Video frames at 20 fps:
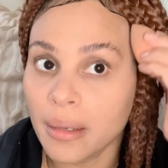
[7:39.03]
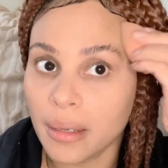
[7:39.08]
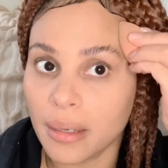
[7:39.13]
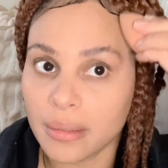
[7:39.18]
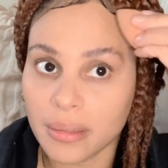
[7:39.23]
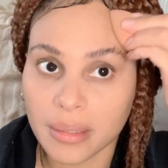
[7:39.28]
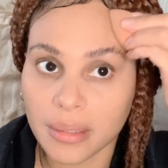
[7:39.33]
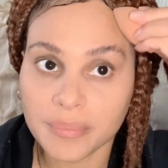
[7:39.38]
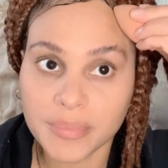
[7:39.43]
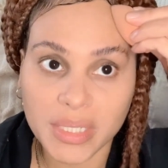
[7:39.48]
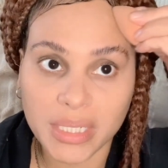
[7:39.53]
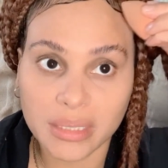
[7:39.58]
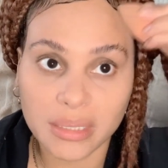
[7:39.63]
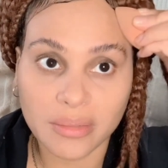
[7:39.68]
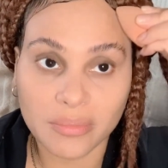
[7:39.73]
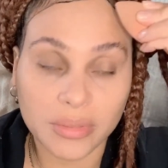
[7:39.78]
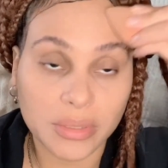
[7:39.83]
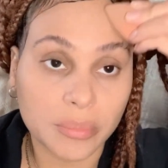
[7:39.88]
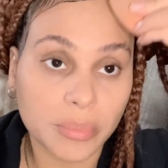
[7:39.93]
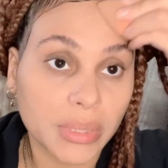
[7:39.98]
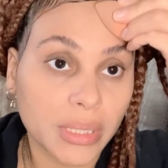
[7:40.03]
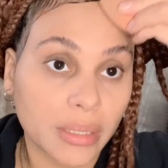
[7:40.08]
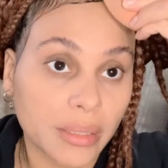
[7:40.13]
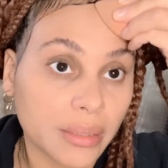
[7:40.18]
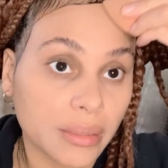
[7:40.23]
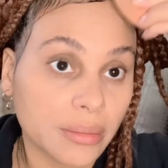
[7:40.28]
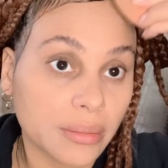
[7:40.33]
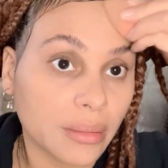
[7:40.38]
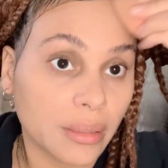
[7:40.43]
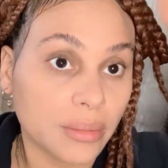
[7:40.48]
And I'm not even
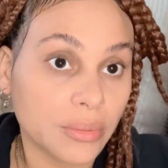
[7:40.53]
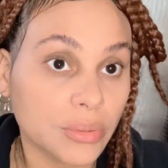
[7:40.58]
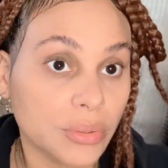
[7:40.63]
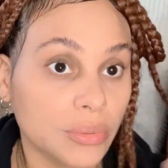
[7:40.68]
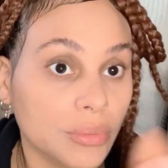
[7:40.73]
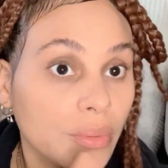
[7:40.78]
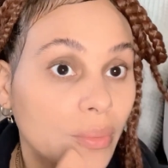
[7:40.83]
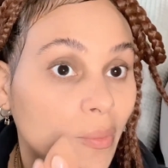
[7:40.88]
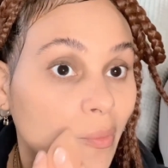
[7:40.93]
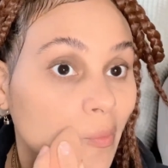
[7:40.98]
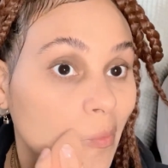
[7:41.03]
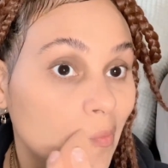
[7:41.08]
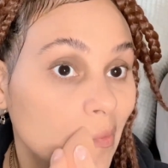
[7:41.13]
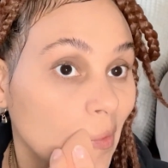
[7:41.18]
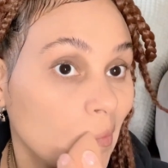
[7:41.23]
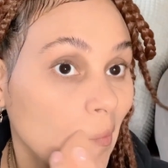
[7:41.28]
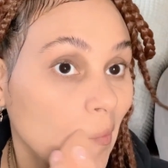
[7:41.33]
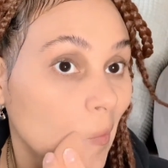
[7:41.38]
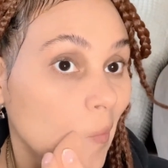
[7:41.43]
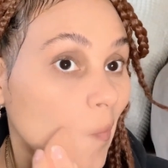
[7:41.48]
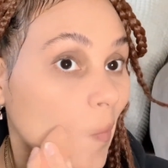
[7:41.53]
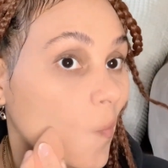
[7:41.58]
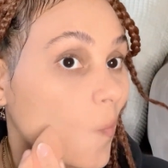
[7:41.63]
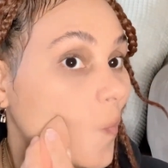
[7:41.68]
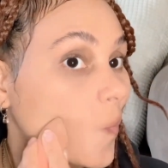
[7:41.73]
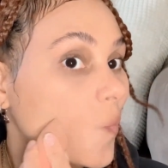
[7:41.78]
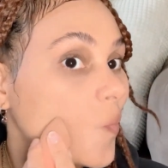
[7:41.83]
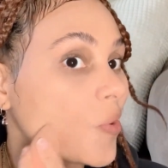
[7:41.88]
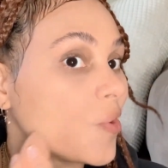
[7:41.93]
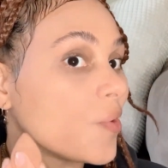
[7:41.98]
applying like too cold,
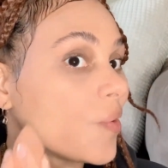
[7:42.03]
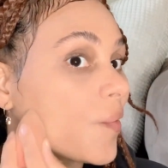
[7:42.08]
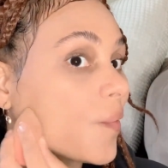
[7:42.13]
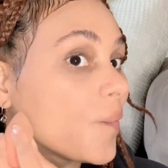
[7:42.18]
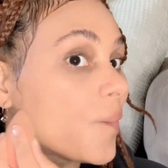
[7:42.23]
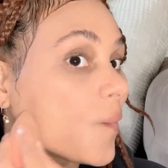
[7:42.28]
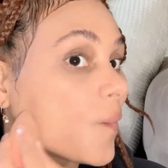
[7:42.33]
you know.